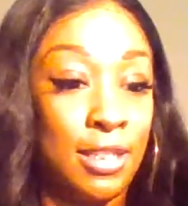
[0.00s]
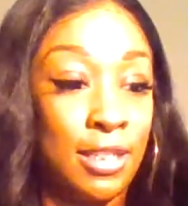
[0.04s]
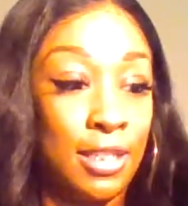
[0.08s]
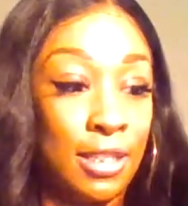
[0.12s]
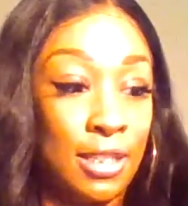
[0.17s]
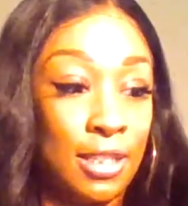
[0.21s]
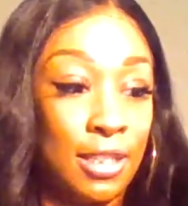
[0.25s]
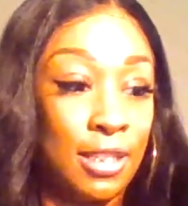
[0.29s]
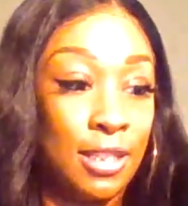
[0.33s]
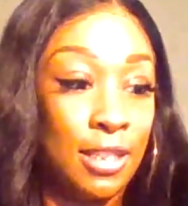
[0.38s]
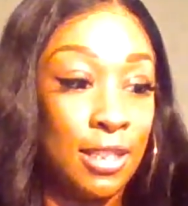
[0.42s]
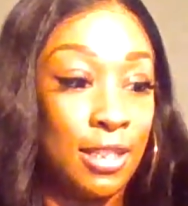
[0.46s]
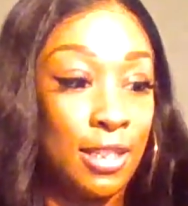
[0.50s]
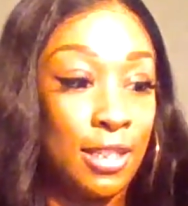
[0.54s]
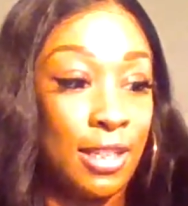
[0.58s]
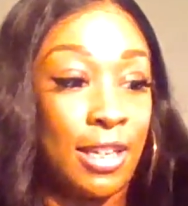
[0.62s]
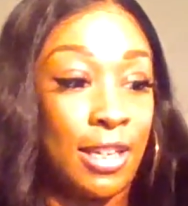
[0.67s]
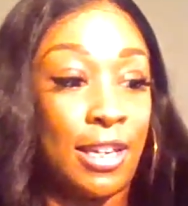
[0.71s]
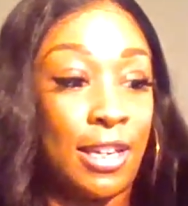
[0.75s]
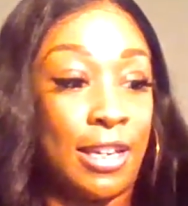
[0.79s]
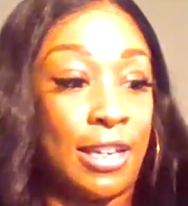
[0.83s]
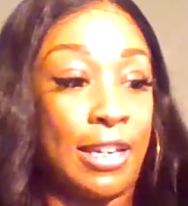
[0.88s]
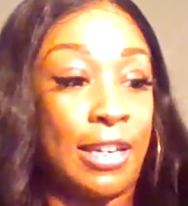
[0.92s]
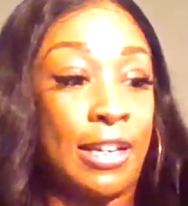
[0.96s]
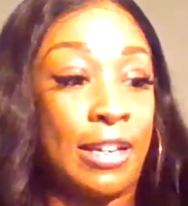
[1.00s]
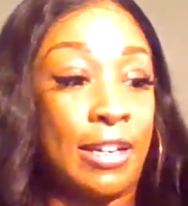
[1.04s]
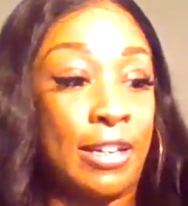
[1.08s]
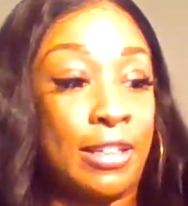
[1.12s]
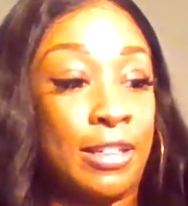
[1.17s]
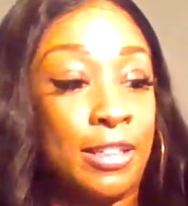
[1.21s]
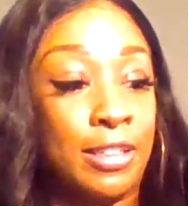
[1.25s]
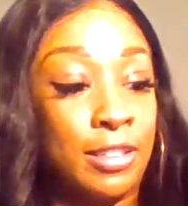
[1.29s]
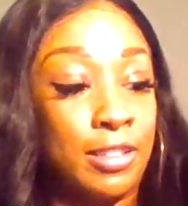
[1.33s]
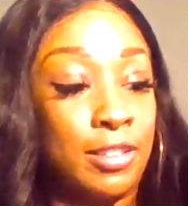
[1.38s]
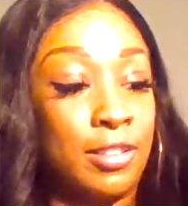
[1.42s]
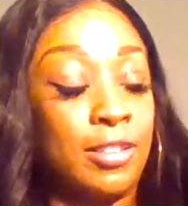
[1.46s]
This is the
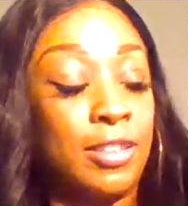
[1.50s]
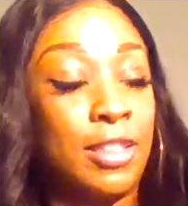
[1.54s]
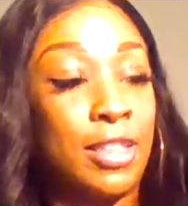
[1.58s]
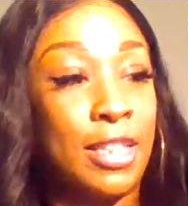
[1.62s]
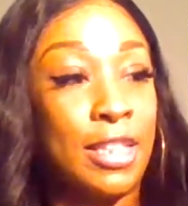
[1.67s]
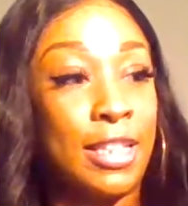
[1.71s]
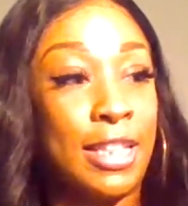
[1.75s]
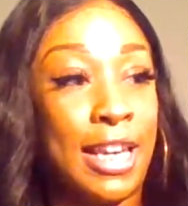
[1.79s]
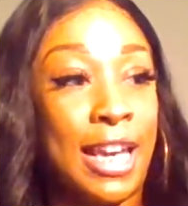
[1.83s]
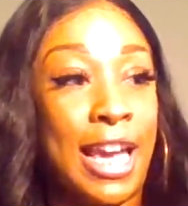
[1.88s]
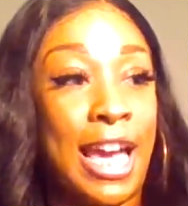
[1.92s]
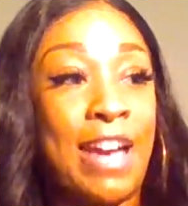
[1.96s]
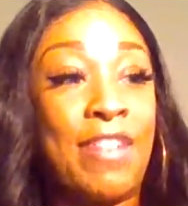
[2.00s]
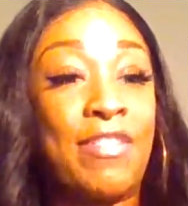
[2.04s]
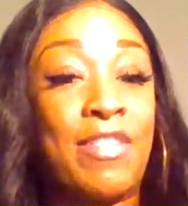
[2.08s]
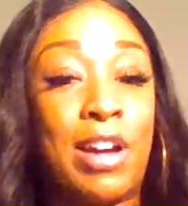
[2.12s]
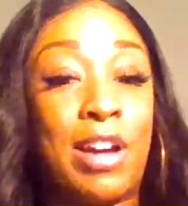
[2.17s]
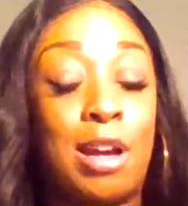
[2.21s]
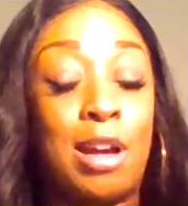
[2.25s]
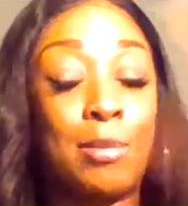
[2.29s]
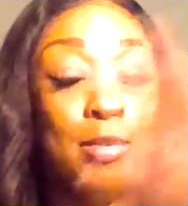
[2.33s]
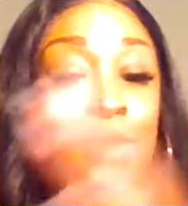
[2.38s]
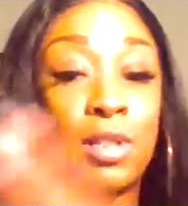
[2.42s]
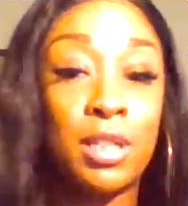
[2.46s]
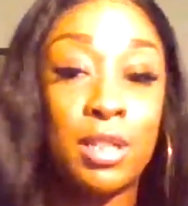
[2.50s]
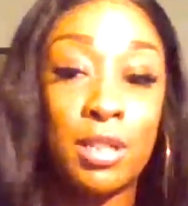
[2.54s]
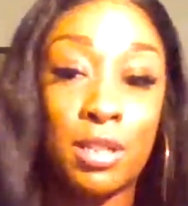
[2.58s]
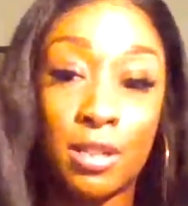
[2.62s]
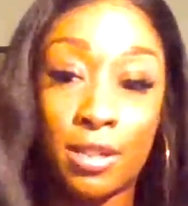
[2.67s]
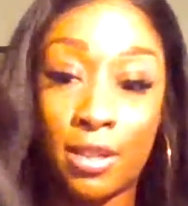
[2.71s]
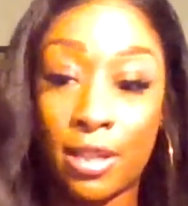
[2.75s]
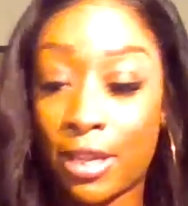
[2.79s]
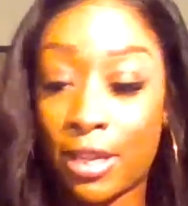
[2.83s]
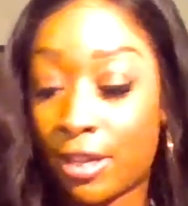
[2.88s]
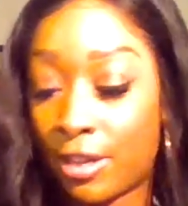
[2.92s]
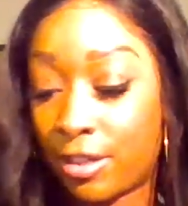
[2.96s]
hair. They have options
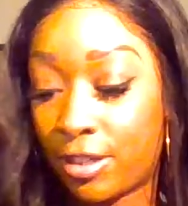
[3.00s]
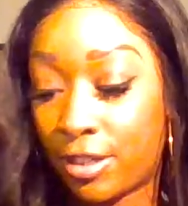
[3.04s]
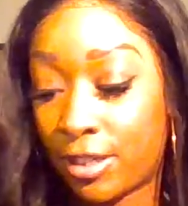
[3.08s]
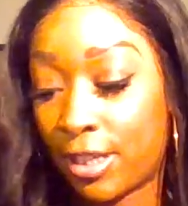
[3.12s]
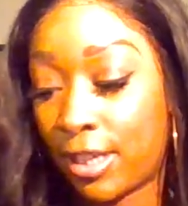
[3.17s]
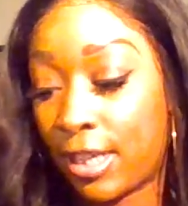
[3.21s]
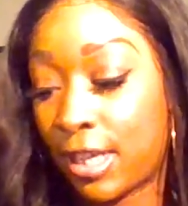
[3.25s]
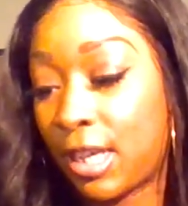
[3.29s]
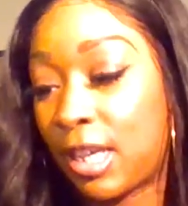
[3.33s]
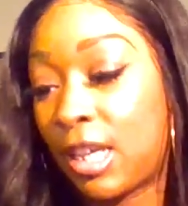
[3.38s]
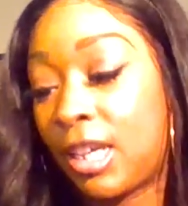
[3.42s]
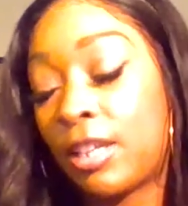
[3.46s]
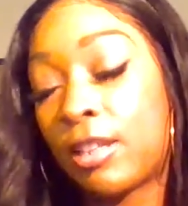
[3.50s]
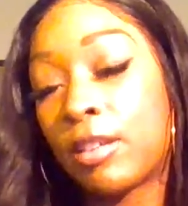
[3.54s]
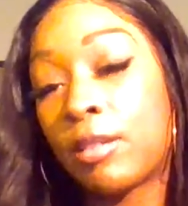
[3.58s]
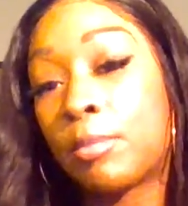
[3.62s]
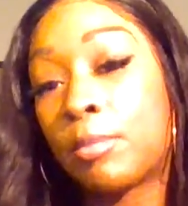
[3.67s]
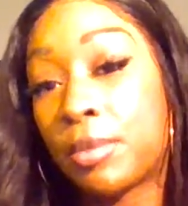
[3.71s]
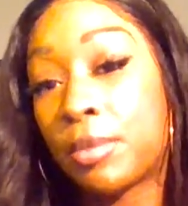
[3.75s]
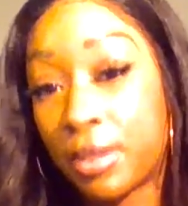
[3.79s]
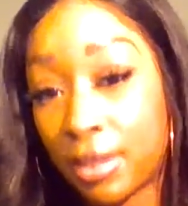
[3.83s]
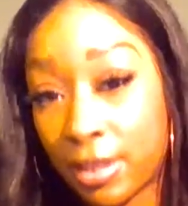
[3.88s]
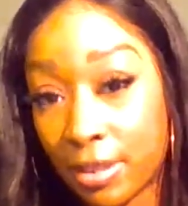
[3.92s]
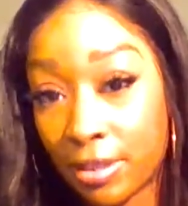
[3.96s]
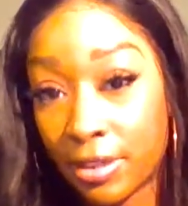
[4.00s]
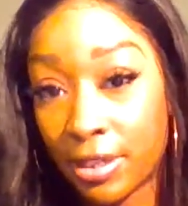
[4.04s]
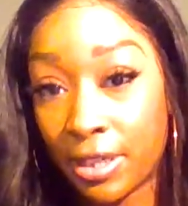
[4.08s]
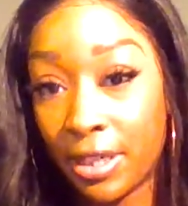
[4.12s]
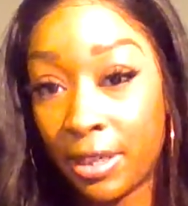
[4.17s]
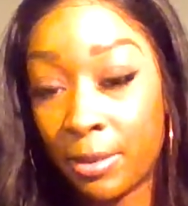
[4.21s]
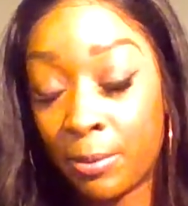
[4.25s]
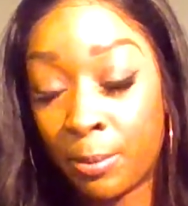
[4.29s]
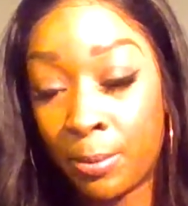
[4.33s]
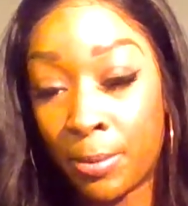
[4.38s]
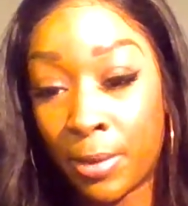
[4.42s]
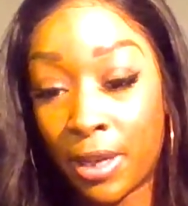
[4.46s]
on there to get either
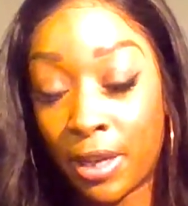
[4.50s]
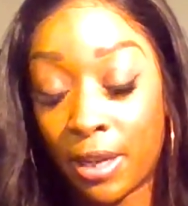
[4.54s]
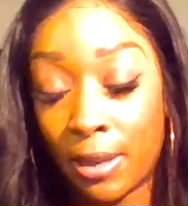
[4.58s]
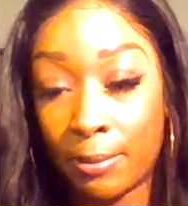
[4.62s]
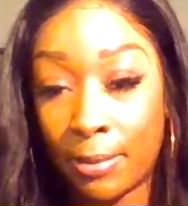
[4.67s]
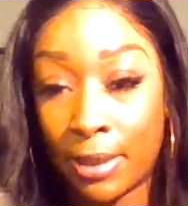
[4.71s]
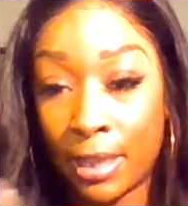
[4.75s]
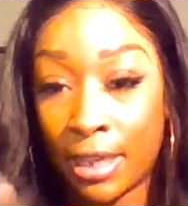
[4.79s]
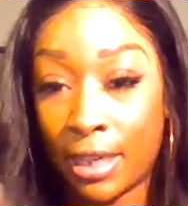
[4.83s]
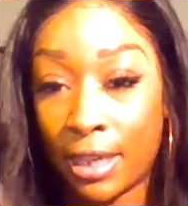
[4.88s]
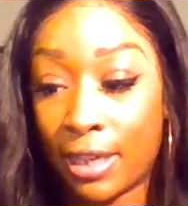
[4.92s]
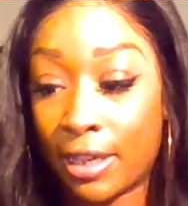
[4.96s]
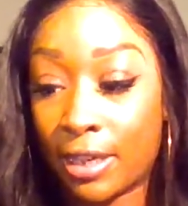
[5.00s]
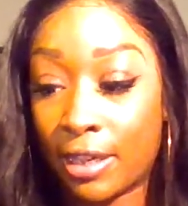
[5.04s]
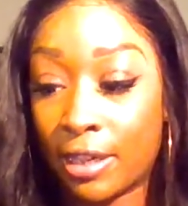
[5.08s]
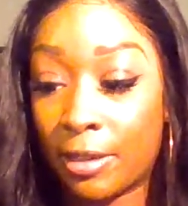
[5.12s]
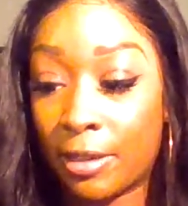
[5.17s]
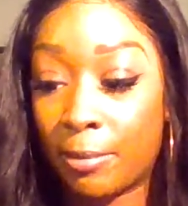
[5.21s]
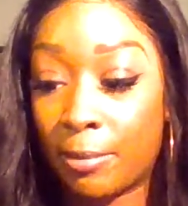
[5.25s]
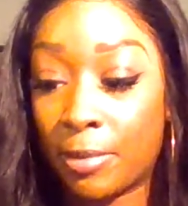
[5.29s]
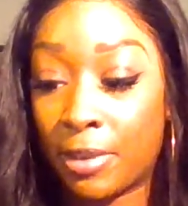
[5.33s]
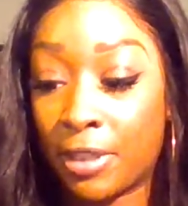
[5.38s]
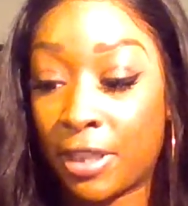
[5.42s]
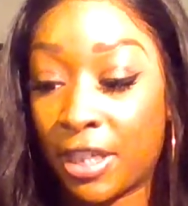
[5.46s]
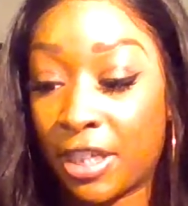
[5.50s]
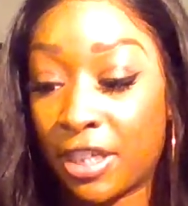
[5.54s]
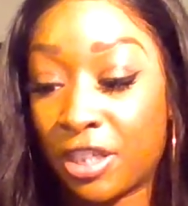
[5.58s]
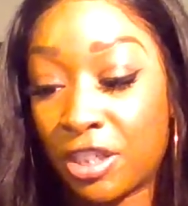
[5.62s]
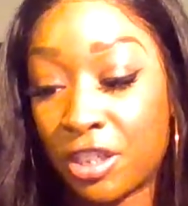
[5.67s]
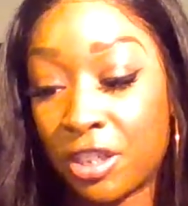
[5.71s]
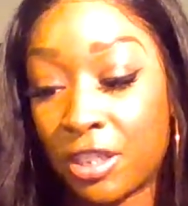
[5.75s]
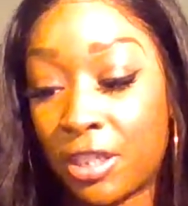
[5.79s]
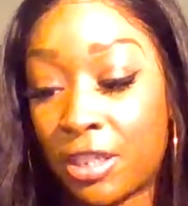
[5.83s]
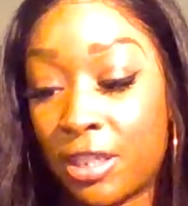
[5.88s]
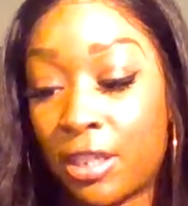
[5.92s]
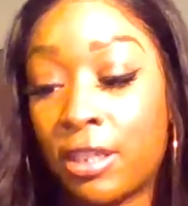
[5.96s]
Brazilian hair,
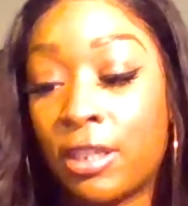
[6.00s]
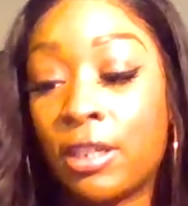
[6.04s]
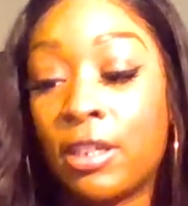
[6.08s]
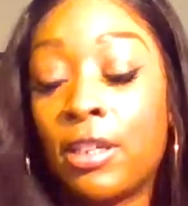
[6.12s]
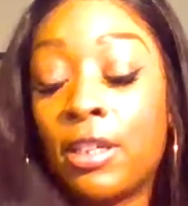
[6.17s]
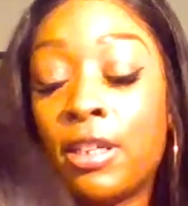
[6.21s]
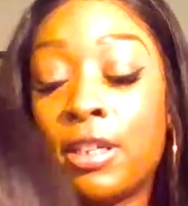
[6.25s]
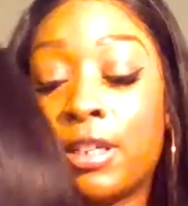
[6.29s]
Malaysian.